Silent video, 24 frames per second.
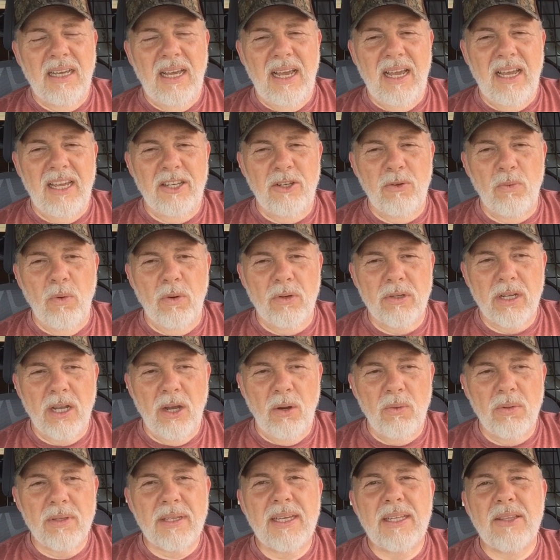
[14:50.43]
And you want to
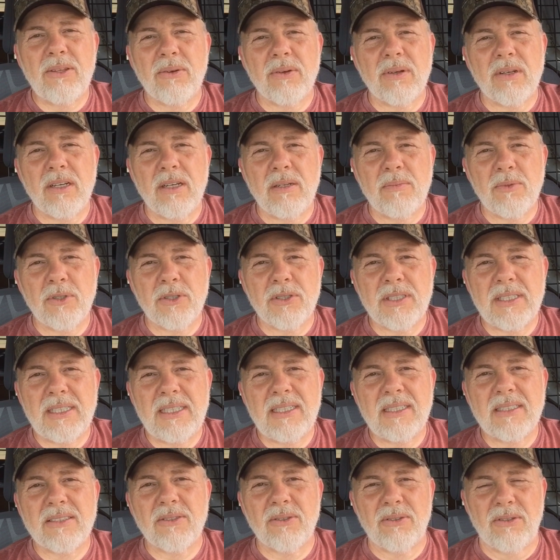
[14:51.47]
go with either a number
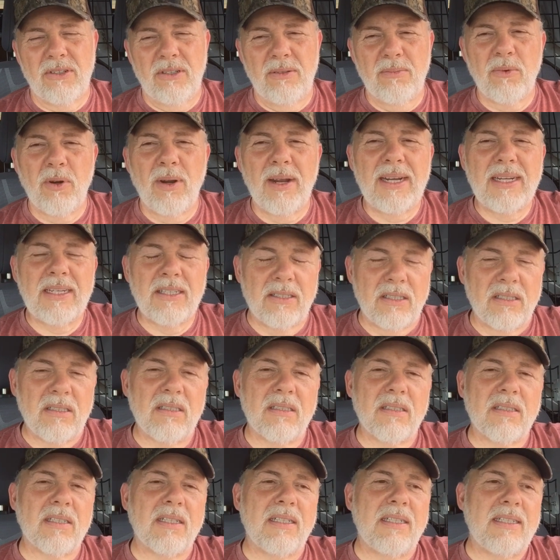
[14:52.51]
six or number eight
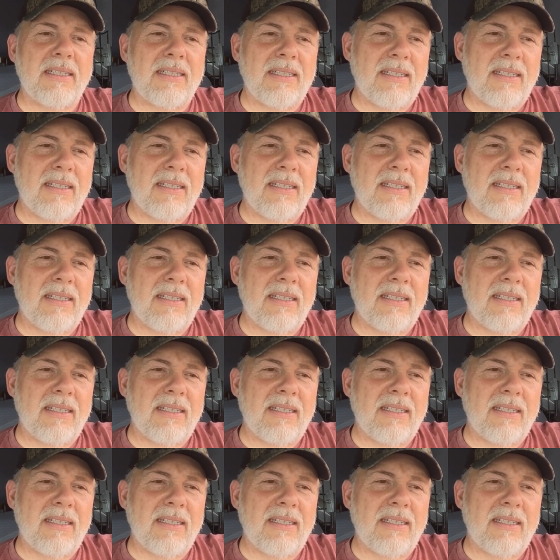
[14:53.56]
hook